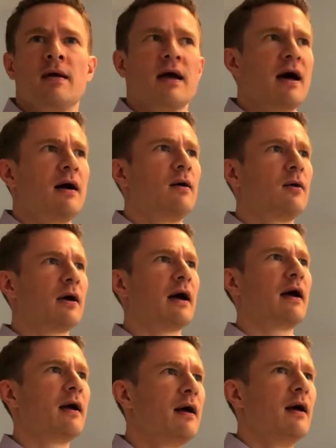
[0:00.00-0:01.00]
Yeah,
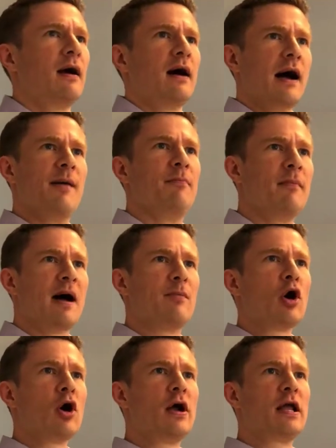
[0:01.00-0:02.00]
okay. I'm,
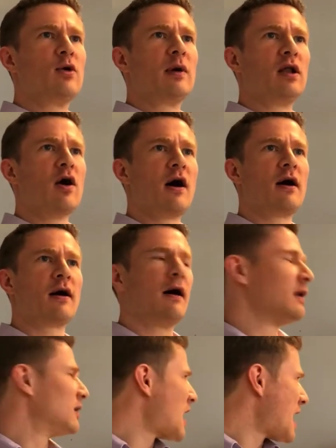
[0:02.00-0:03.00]
I'm hurrying you
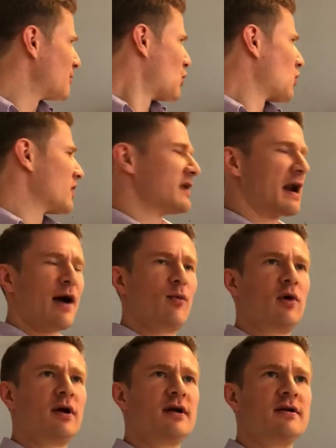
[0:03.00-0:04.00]
along a lot more than I
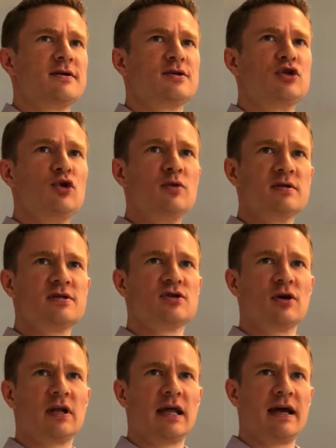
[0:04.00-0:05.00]
would students,
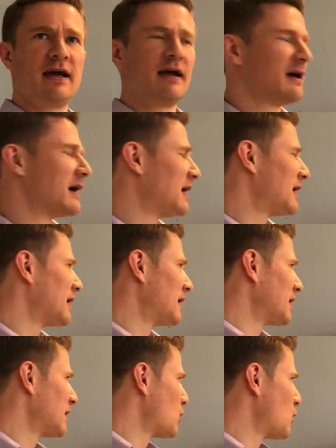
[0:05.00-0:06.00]
certainly.
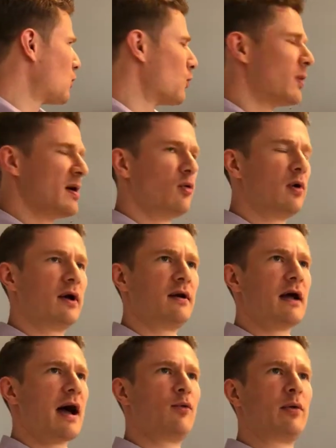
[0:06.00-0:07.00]
Uh, we
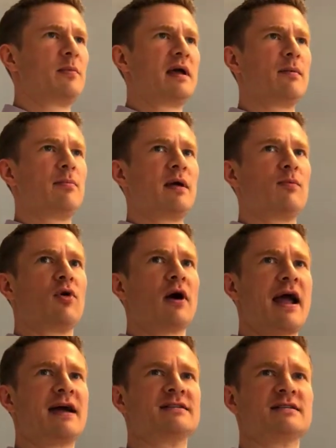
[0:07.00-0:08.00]
would, I would be a bit
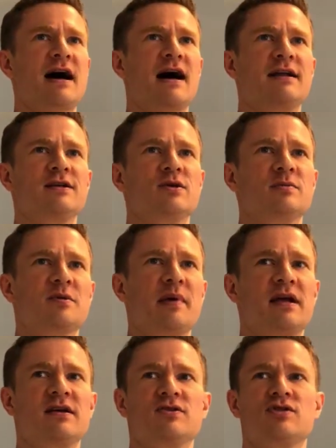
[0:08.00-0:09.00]
more hands-on in terms of
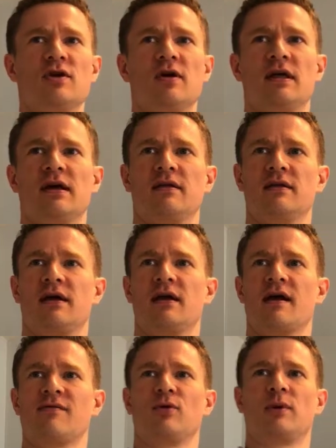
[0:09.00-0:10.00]
making sure that,
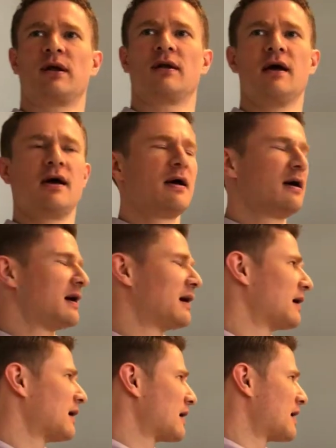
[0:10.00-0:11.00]
that everyone
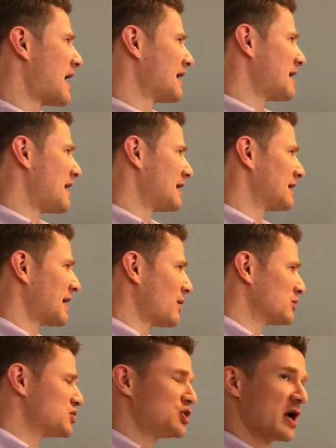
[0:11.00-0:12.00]
uh, got on, and
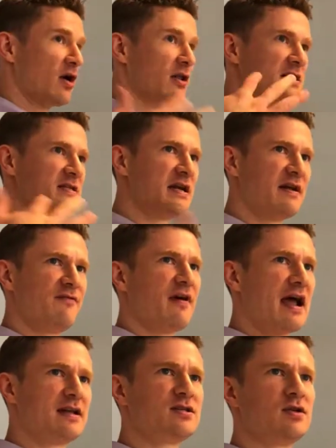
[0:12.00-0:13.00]
I would share this in
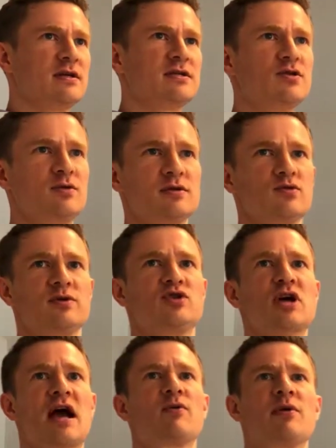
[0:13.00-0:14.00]
advance so that students would
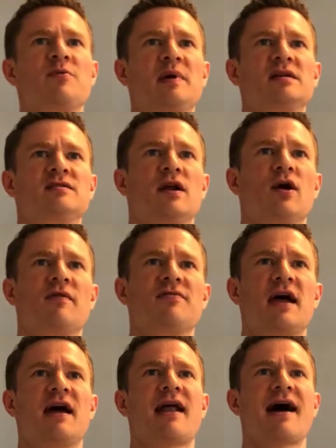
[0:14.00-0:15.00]
check with me to know
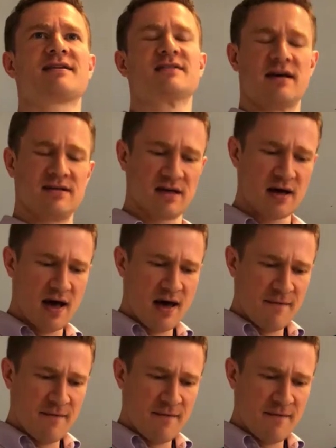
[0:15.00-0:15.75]
if they had access.